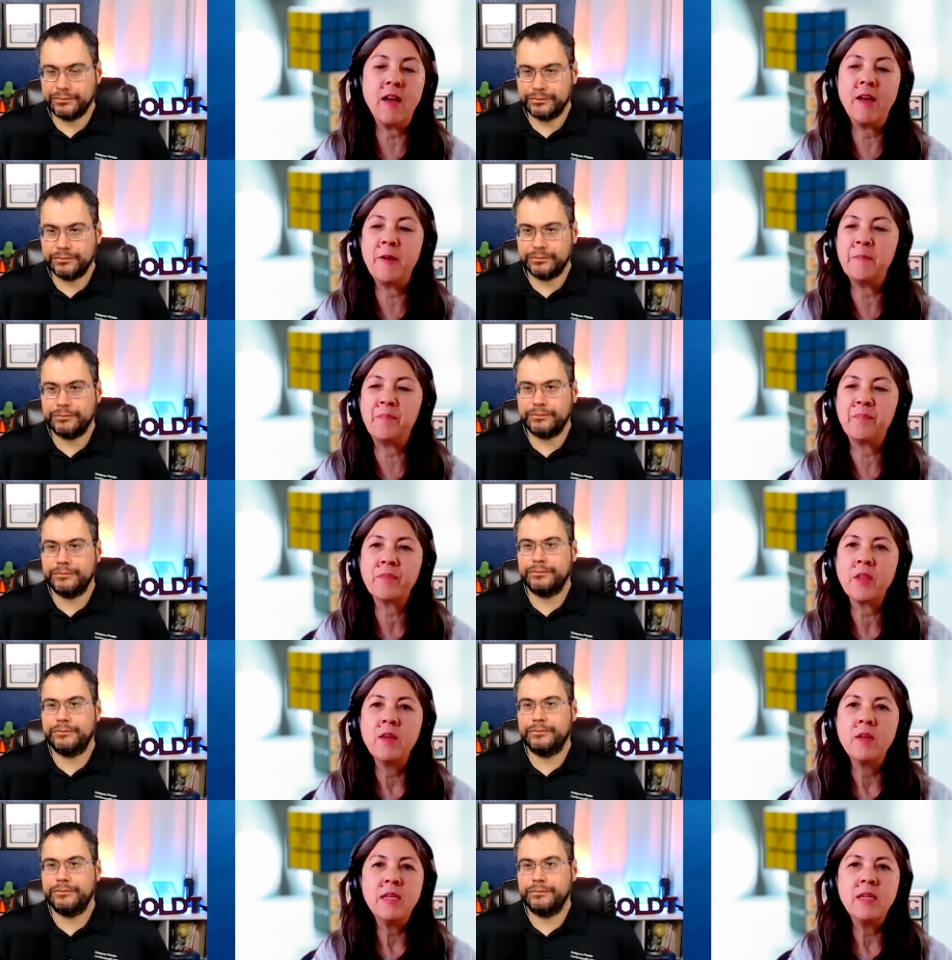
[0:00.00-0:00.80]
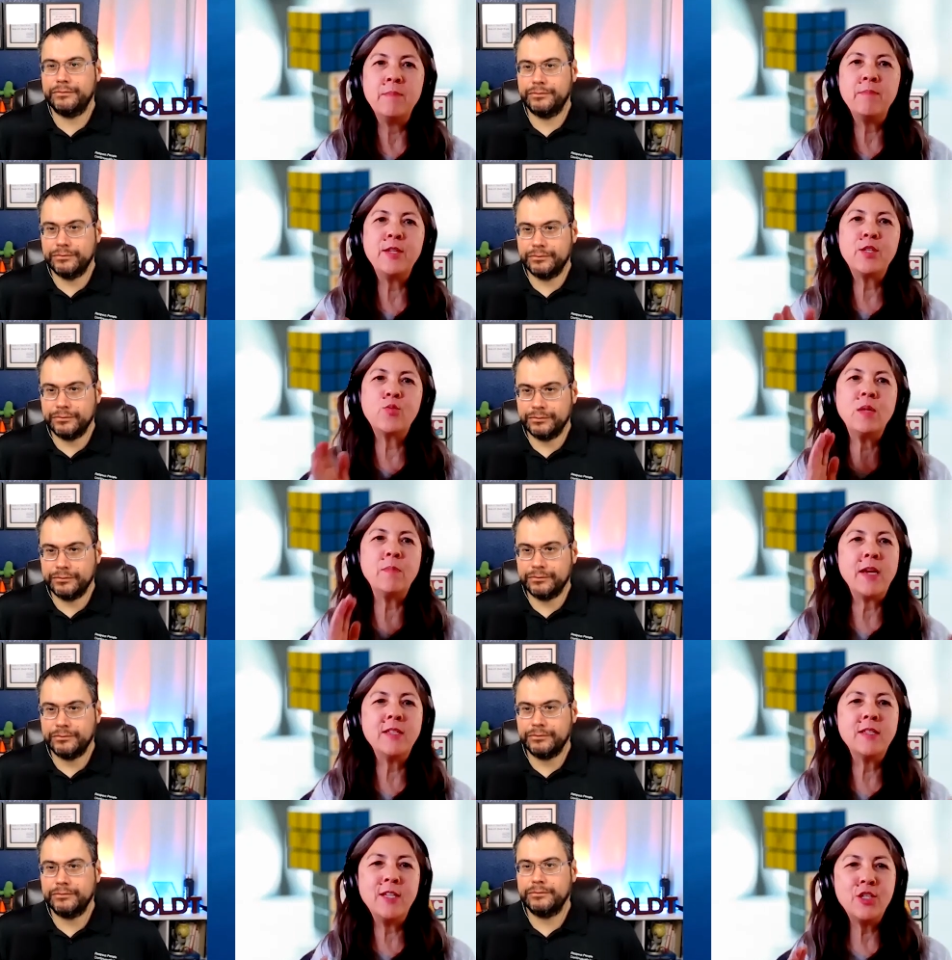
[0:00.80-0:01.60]
Speaker 1: Um, in between
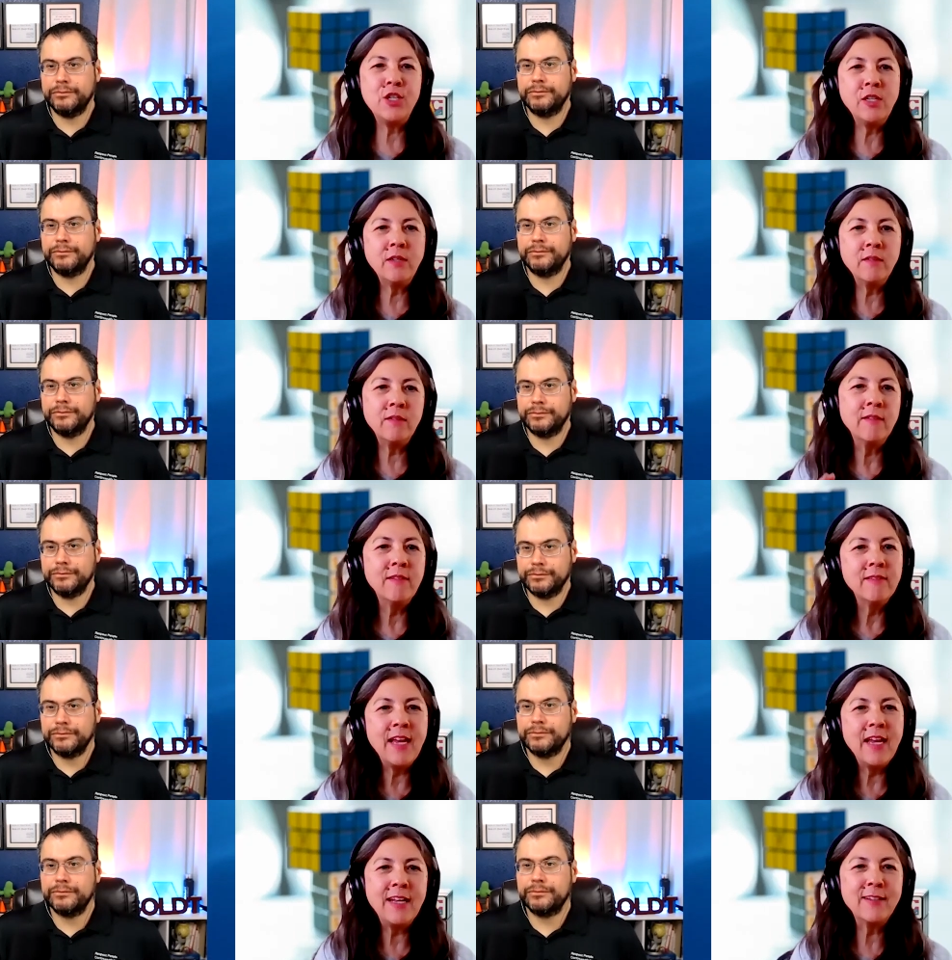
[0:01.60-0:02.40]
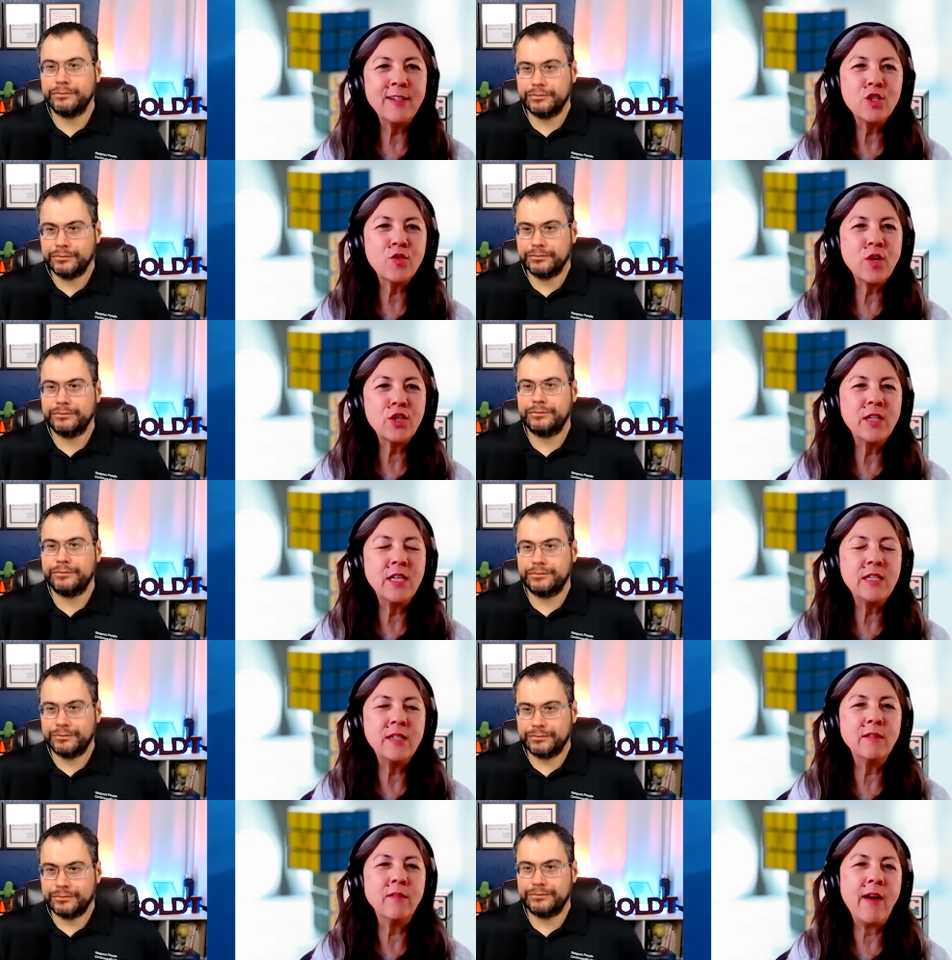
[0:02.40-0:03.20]
my teaching and construction, I
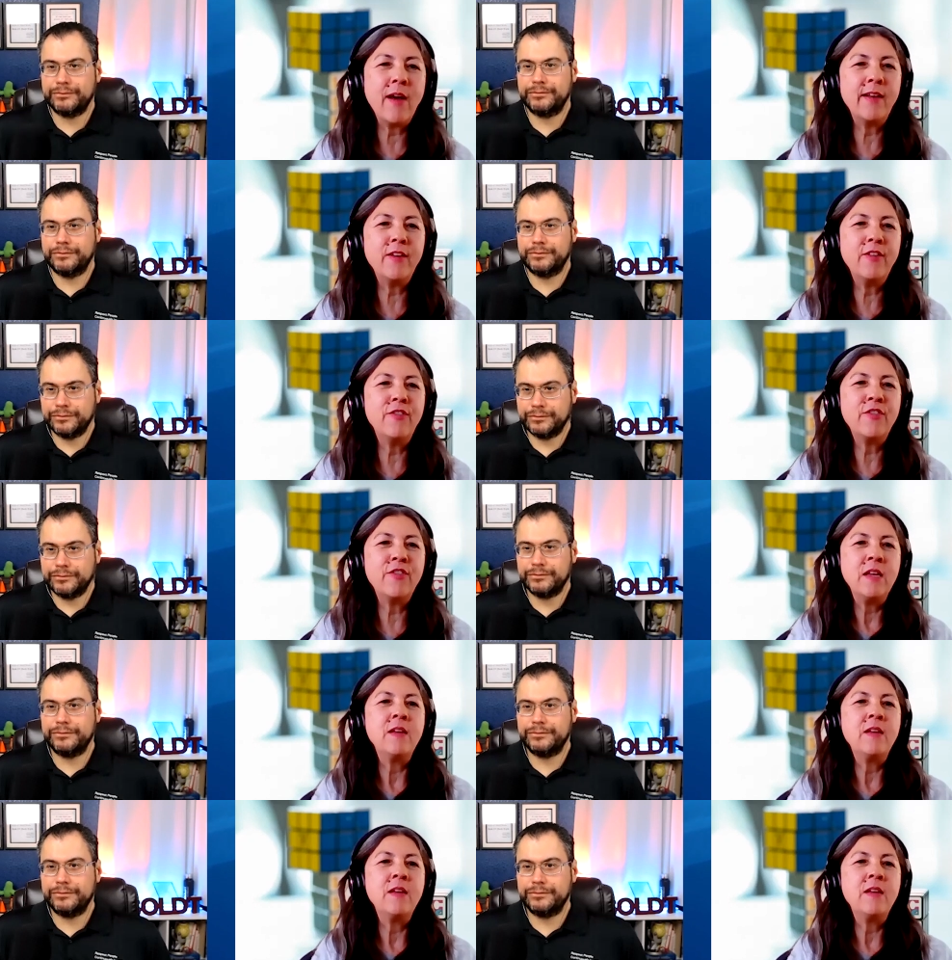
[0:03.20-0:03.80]
did a lot of